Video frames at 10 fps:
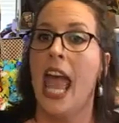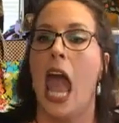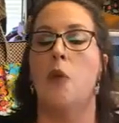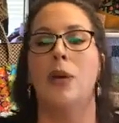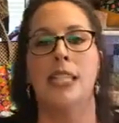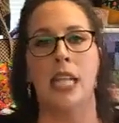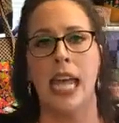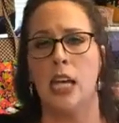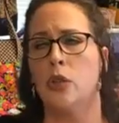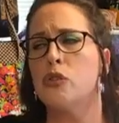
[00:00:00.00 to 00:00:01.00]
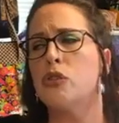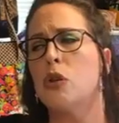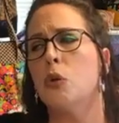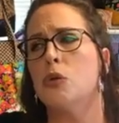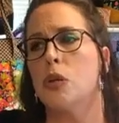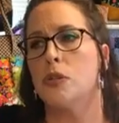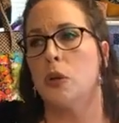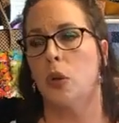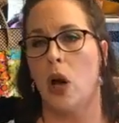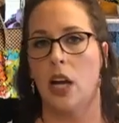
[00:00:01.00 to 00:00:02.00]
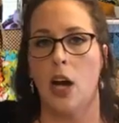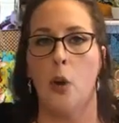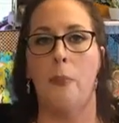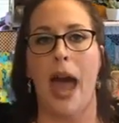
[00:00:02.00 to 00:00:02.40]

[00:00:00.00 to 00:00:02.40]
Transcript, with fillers: and we did handles so so so long ago, mm-hmm.